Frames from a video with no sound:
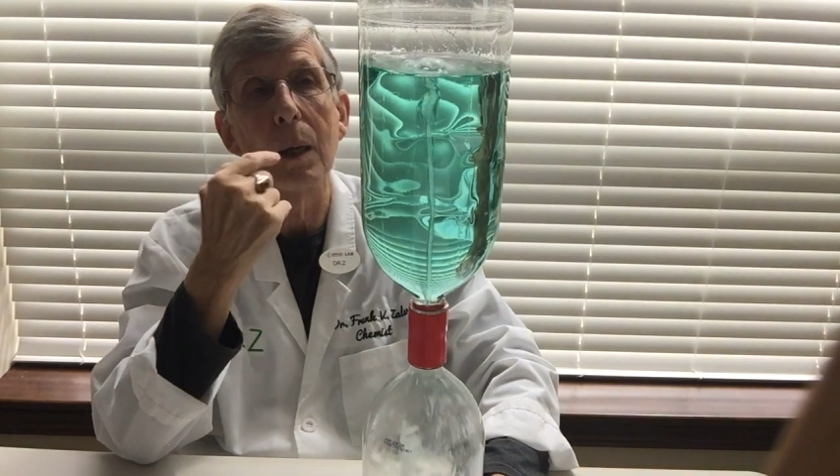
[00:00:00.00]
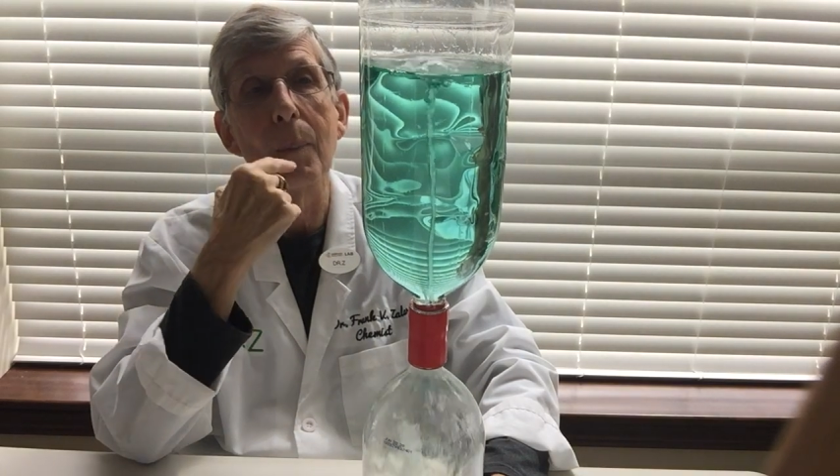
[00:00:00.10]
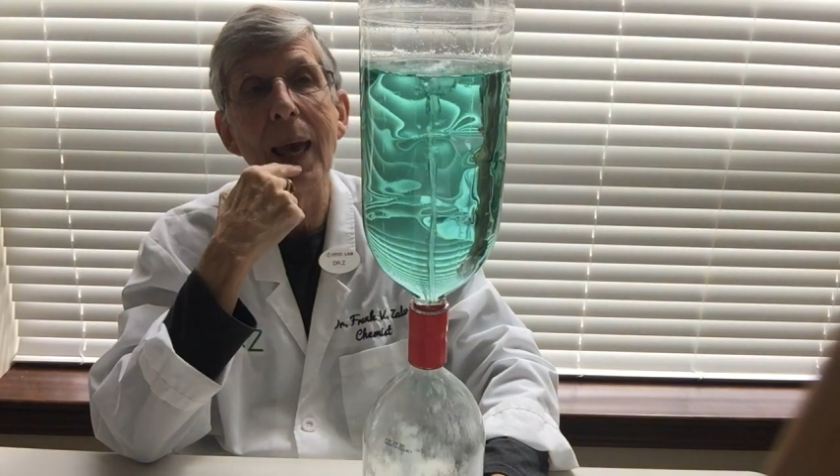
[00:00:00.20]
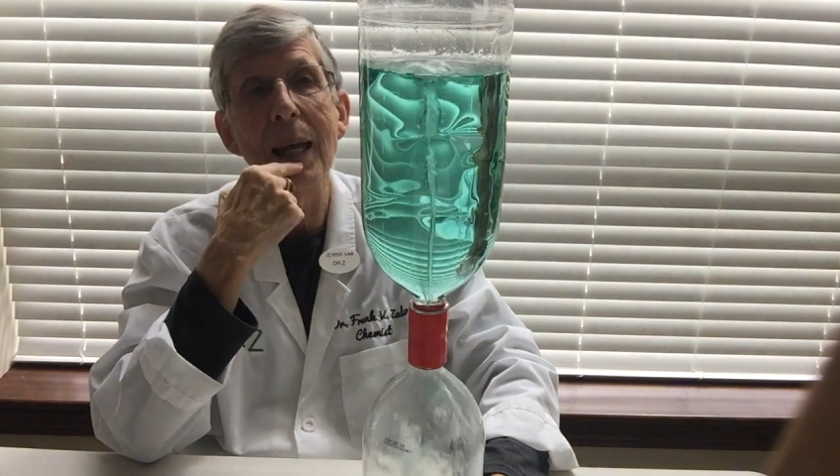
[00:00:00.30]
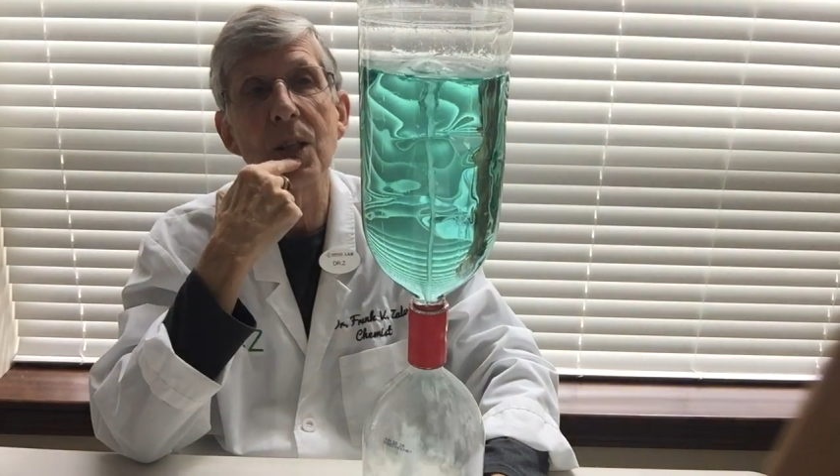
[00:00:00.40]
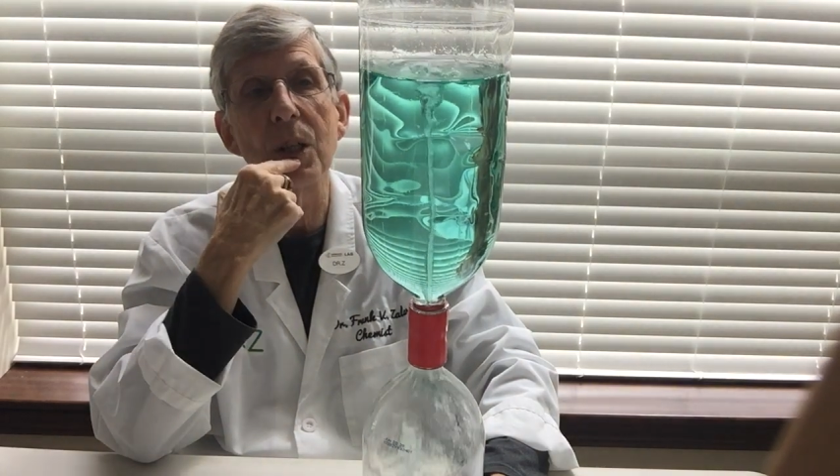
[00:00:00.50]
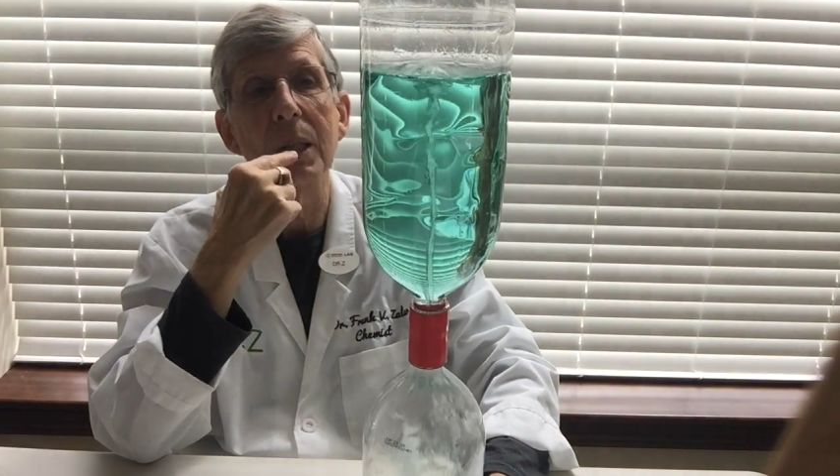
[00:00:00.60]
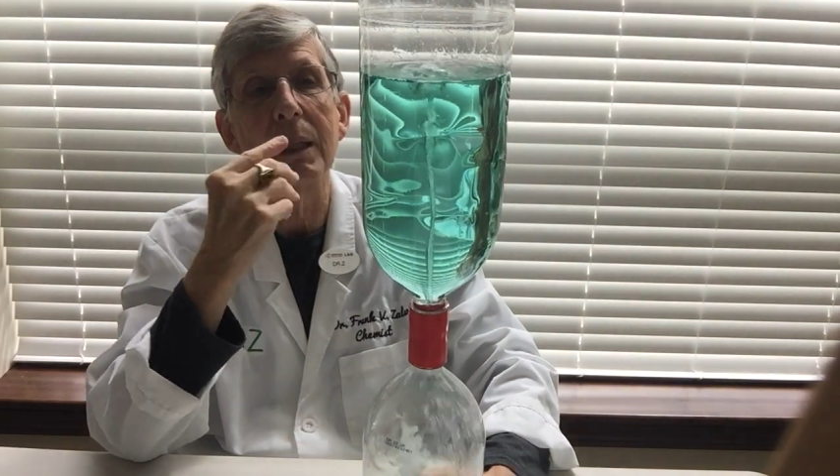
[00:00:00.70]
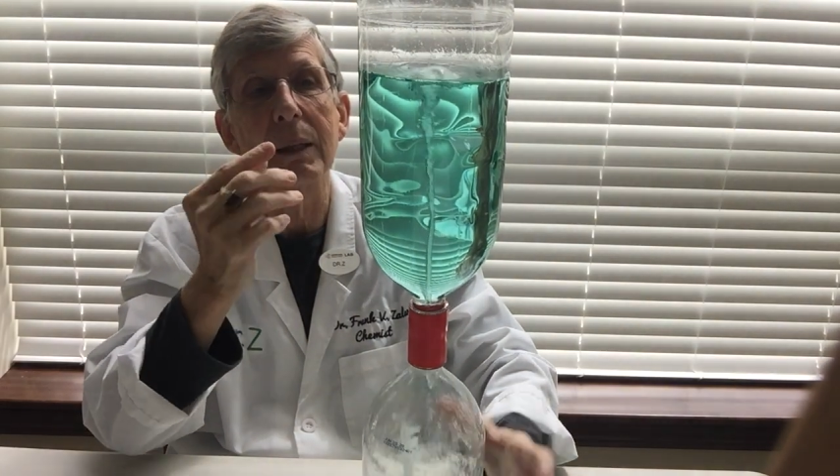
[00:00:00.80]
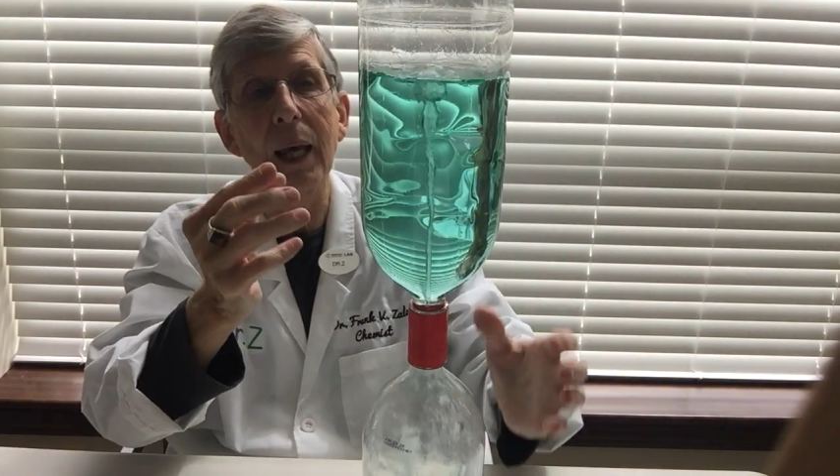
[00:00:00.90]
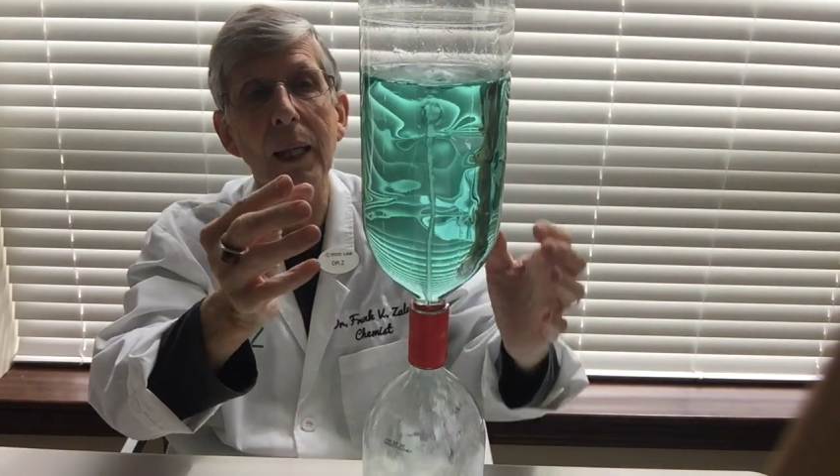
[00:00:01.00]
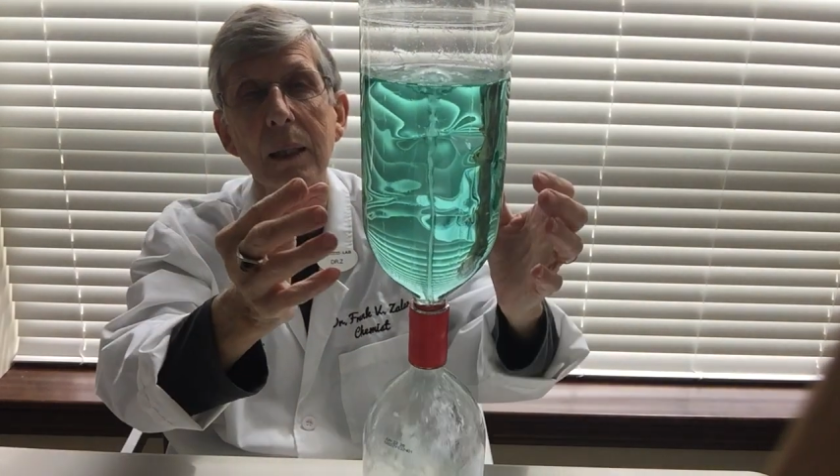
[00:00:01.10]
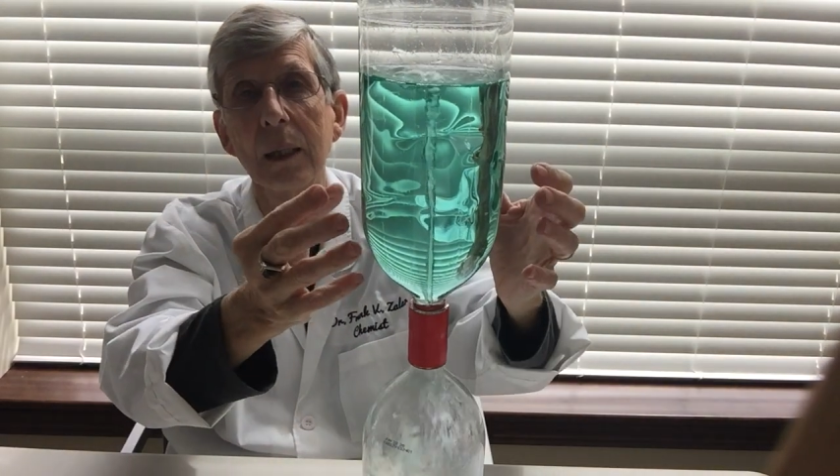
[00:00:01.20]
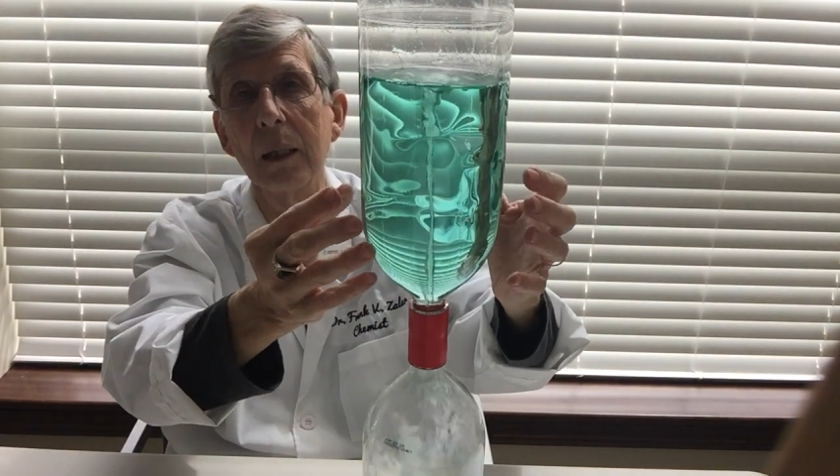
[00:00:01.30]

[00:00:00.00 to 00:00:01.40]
imagine that